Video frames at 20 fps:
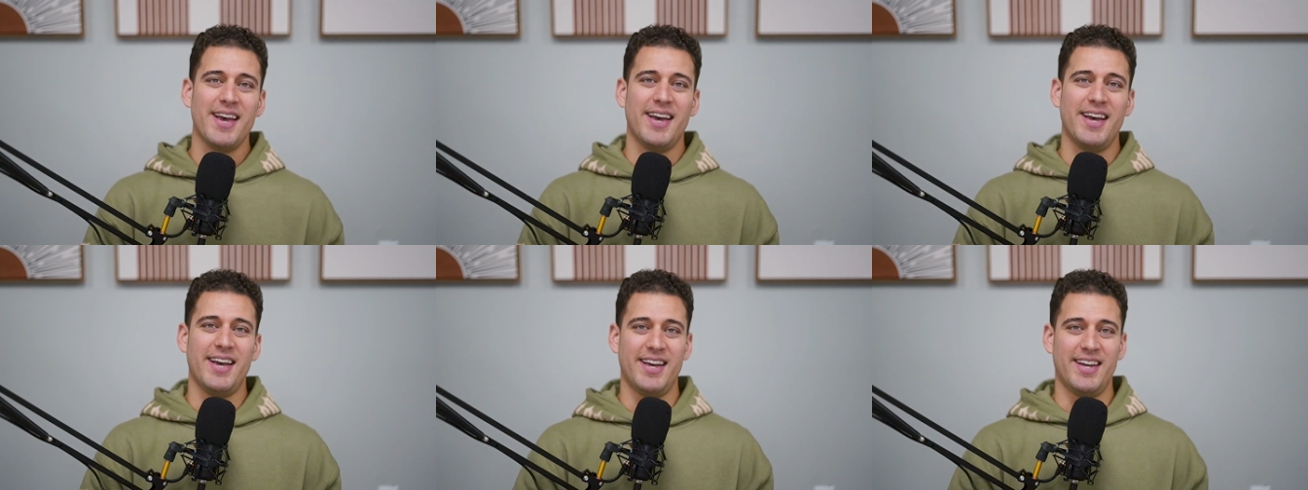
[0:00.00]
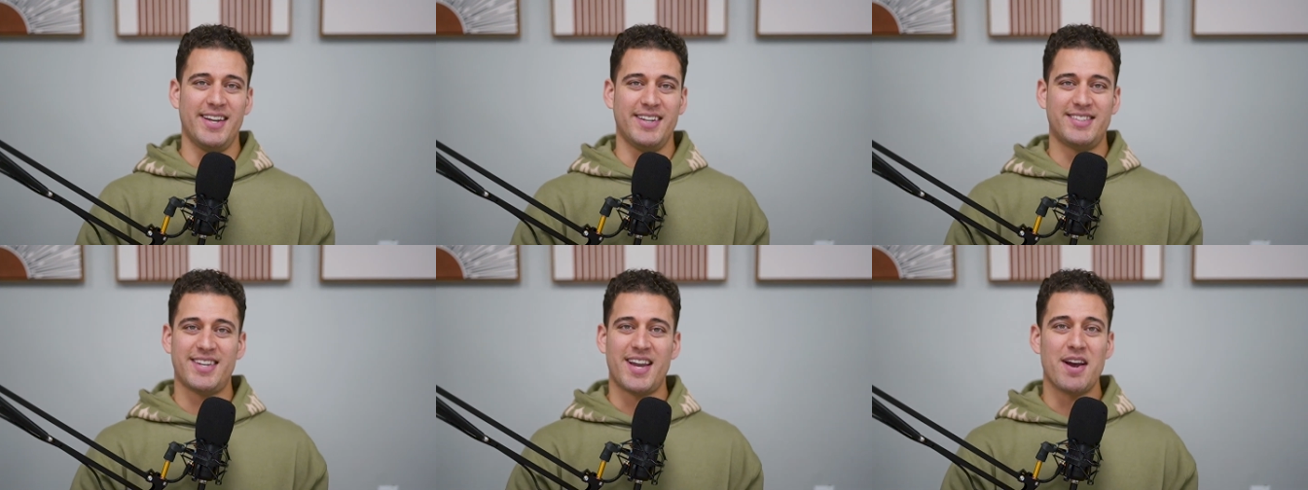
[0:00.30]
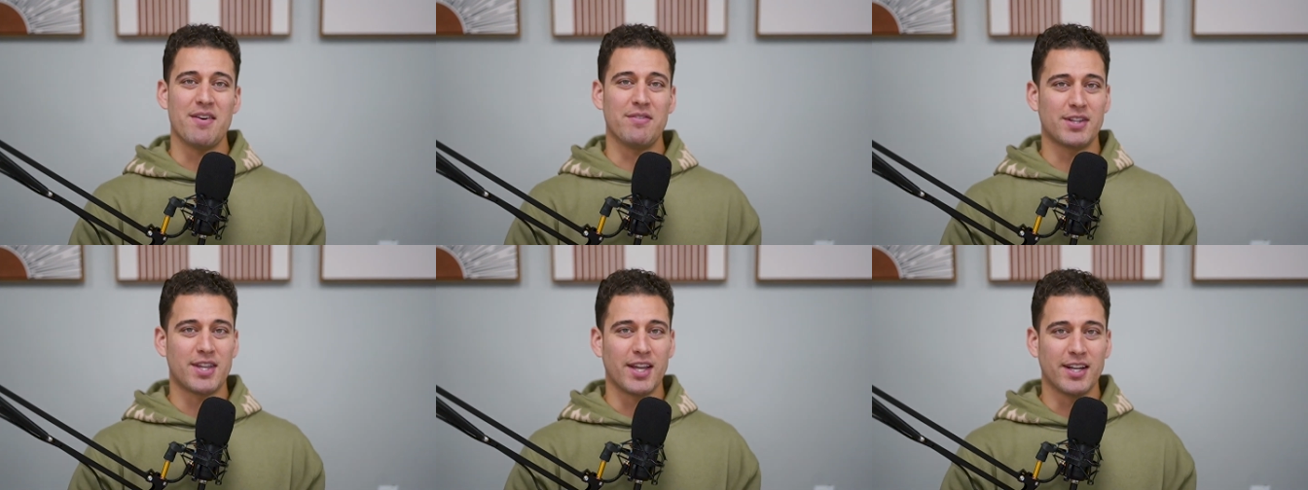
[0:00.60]
It's
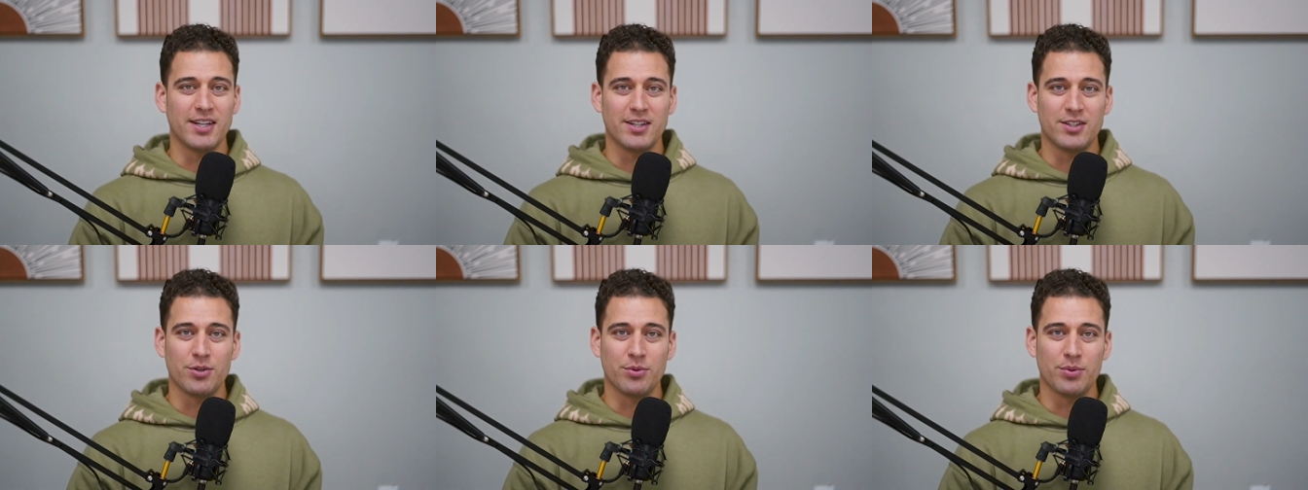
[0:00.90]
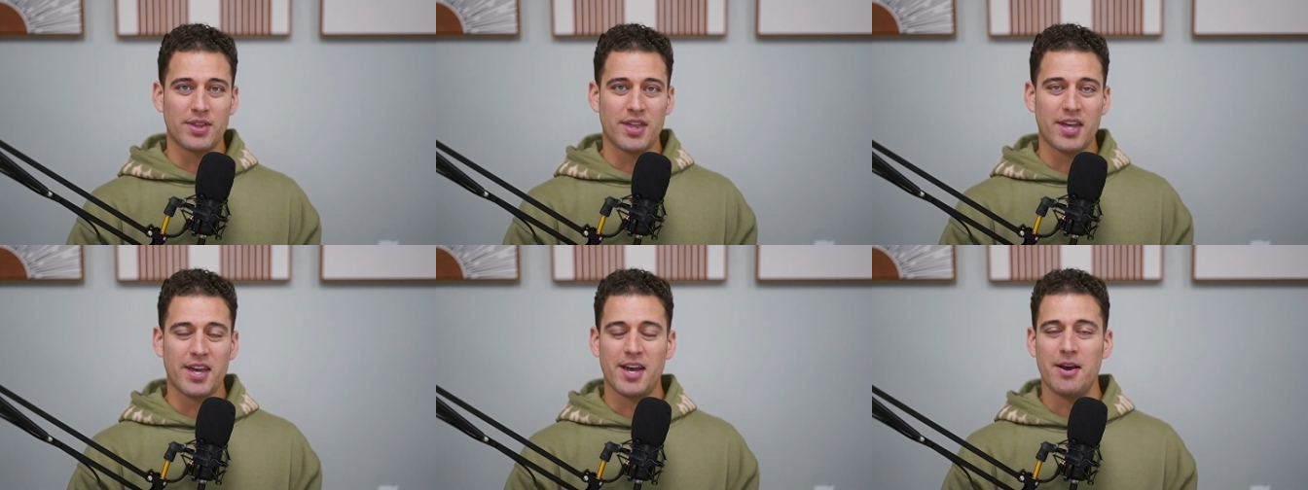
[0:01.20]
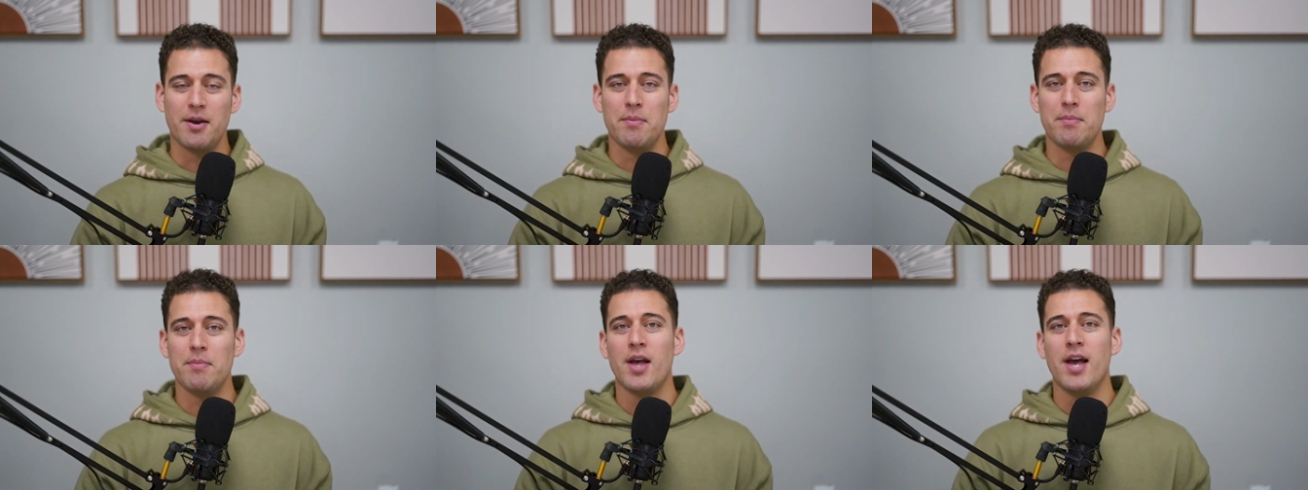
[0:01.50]
everything to do with
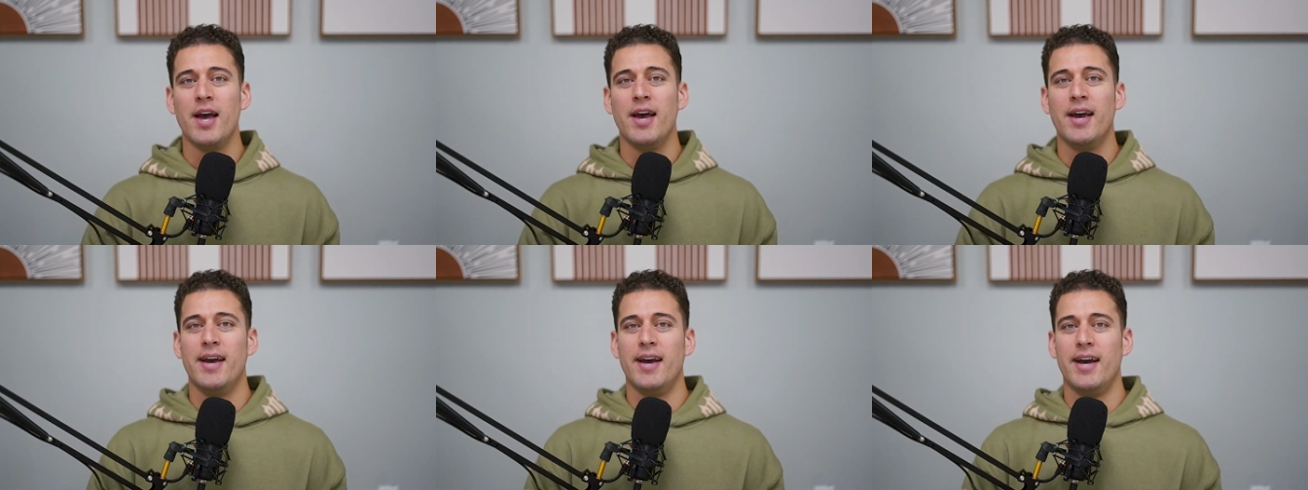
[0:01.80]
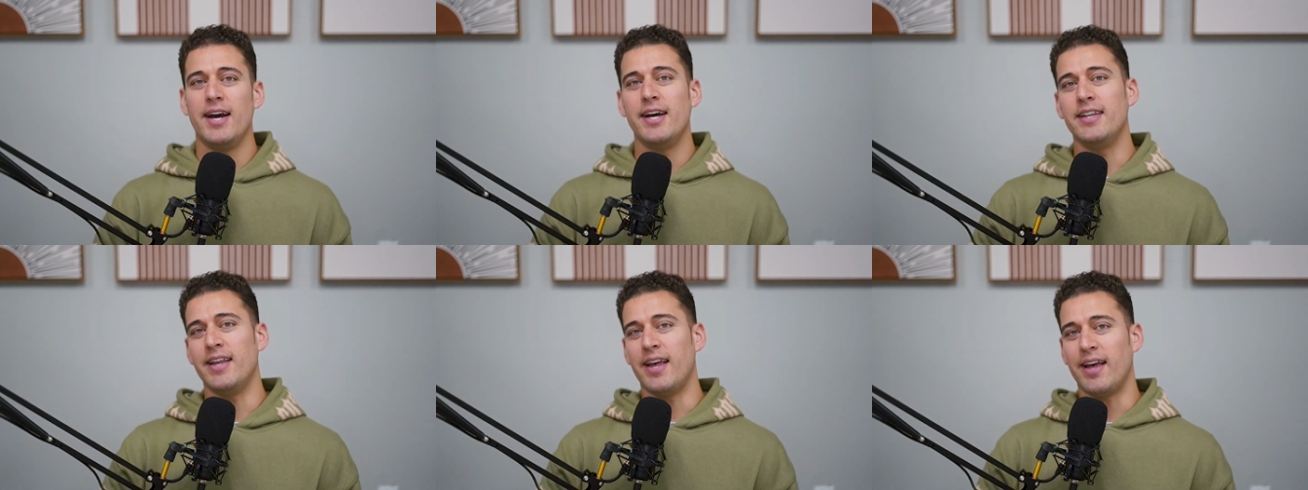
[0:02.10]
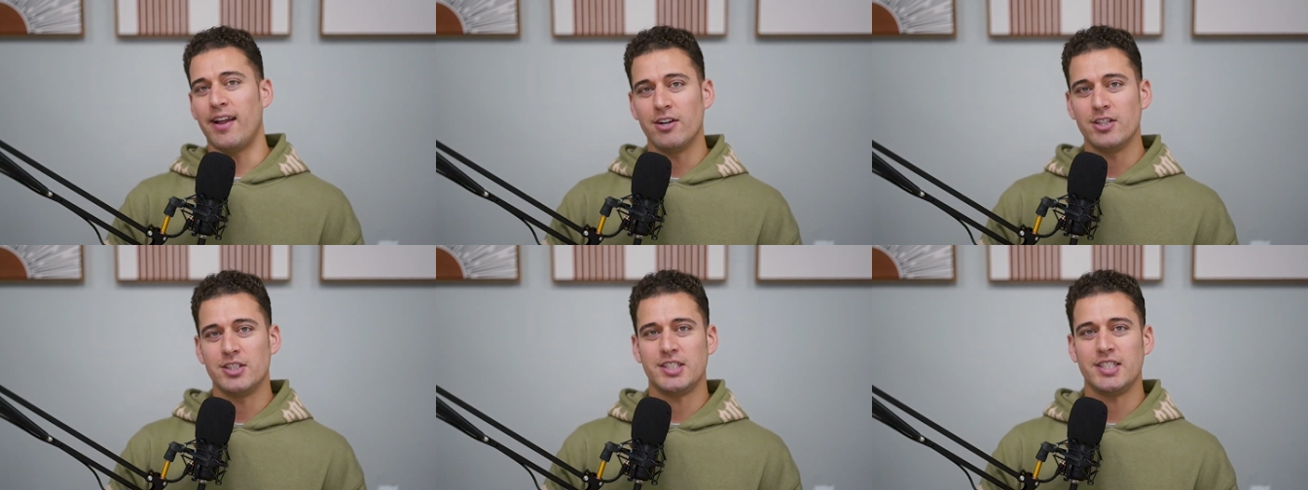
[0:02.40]
him and the
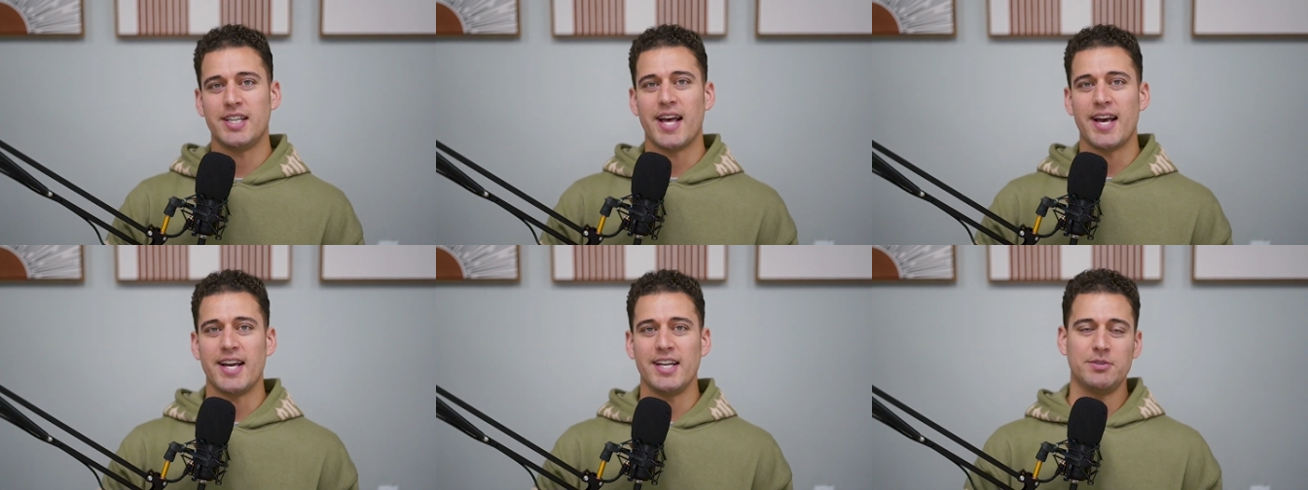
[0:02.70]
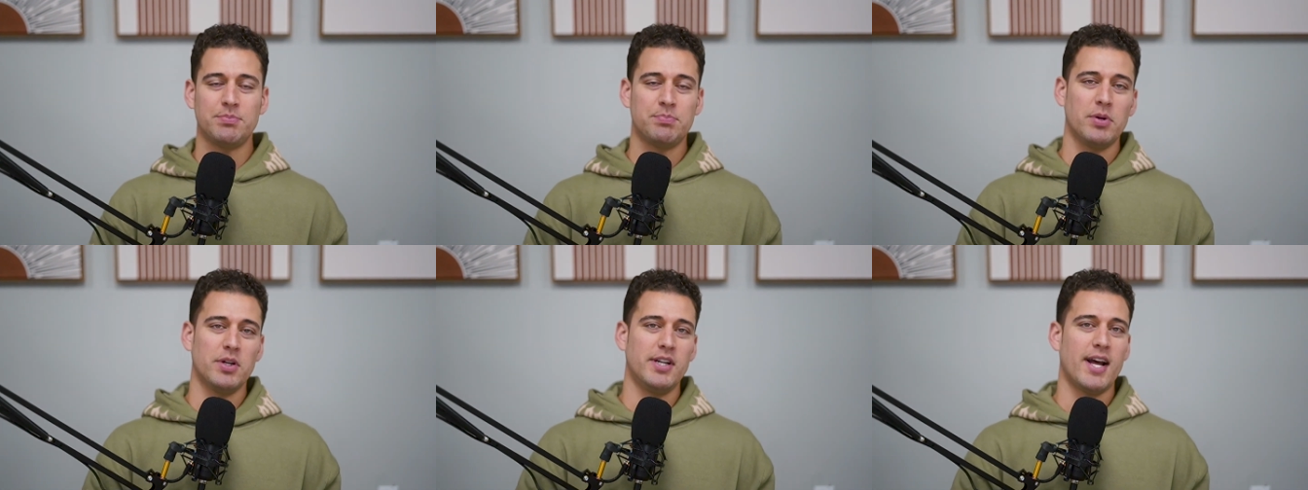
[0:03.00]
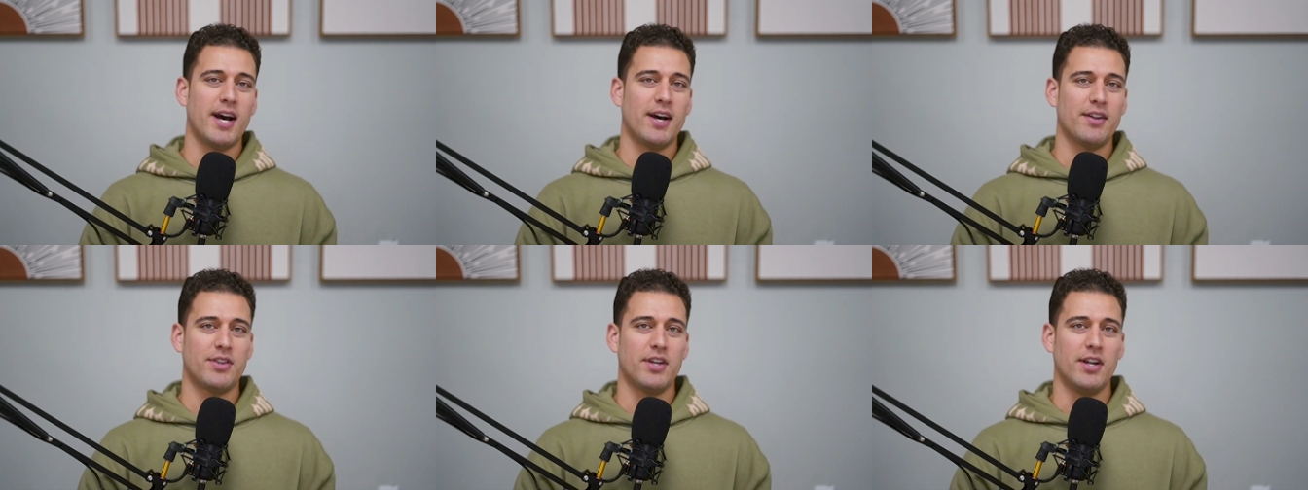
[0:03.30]
energy that he's putting
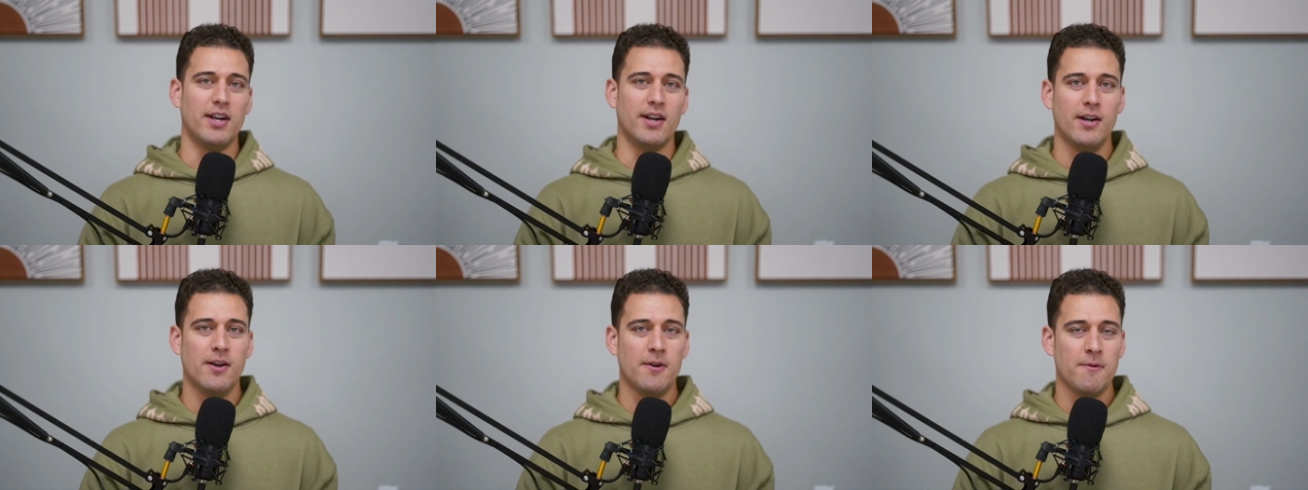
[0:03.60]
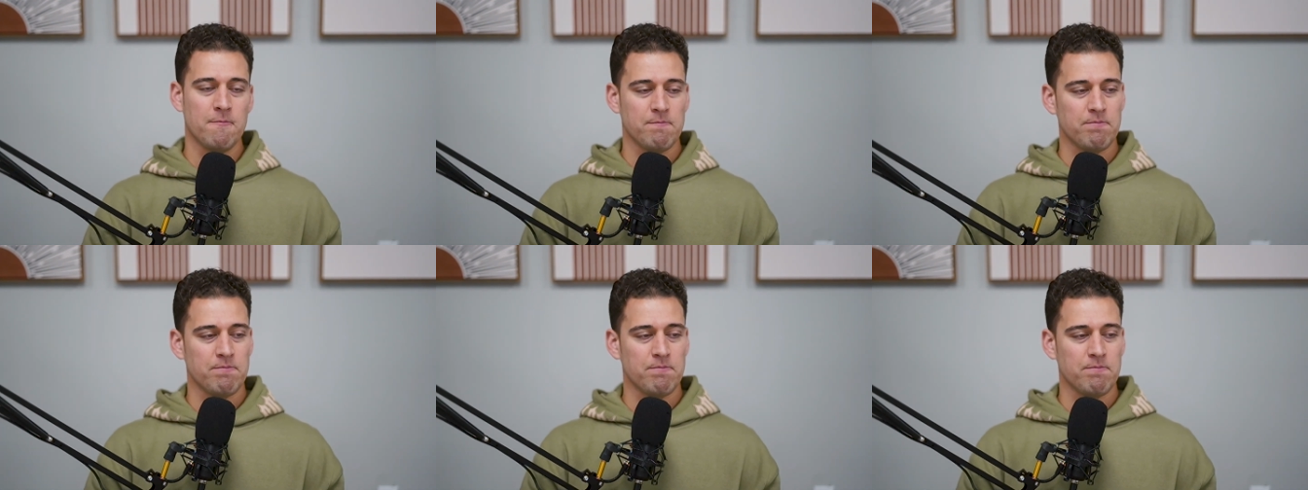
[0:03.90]
out there.